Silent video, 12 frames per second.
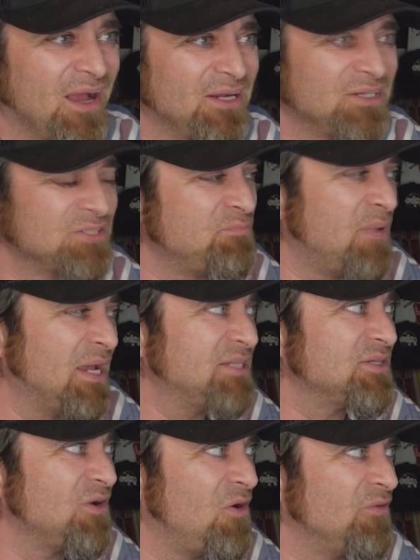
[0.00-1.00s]
I can just
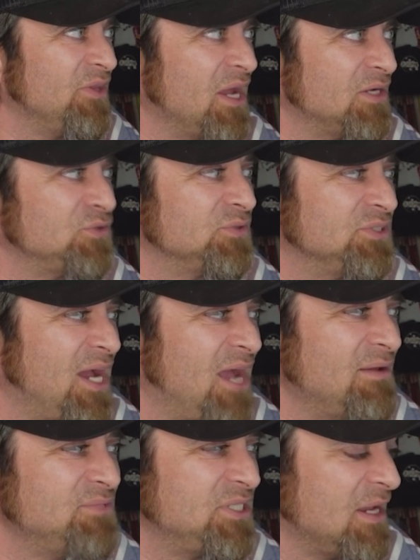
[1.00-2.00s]
base it on the actual
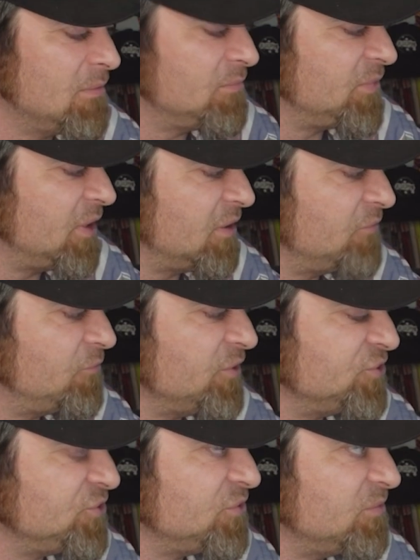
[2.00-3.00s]
timestamp. And if
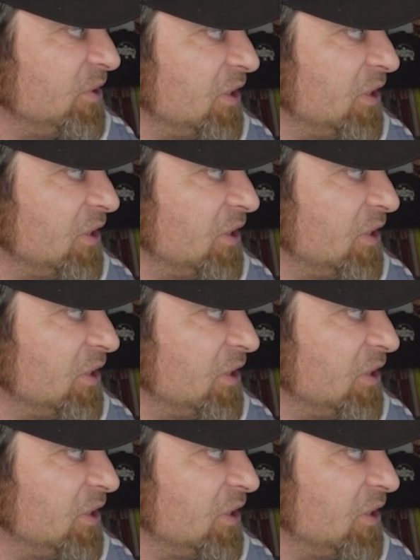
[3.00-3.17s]
we zoom